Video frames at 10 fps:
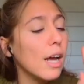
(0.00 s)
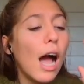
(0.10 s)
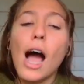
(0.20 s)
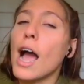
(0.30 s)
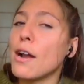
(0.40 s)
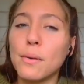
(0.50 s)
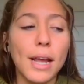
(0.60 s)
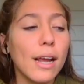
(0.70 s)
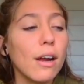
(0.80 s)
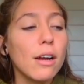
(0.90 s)
I don't
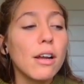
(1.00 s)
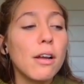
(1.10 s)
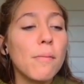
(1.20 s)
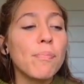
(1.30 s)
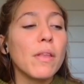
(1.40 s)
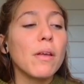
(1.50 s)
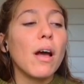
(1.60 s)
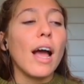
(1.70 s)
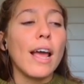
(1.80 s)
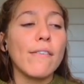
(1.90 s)
care.
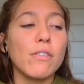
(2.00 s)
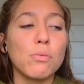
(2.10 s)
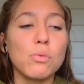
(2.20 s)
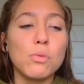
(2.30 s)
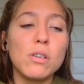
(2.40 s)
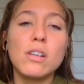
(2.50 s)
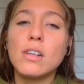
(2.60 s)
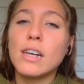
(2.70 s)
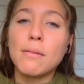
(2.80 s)
I have a rule